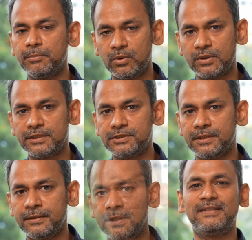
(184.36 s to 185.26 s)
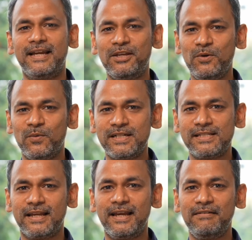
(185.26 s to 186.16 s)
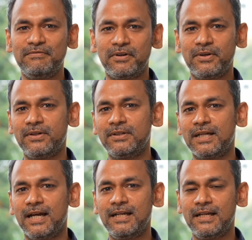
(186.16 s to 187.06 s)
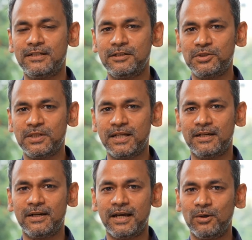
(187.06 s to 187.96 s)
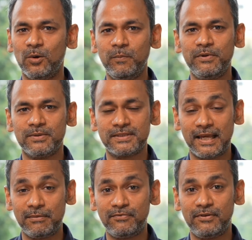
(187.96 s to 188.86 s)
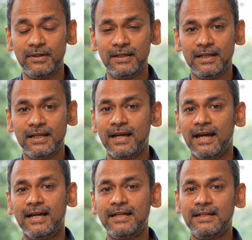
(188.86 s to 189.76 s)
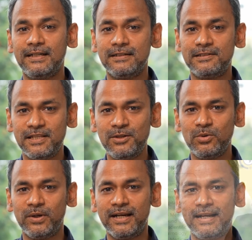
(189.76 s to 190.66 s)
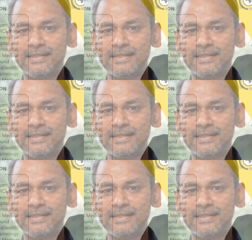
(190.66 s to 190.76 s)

progression. Thank you once again for your kind attention, and I hope it was helpful, and see you in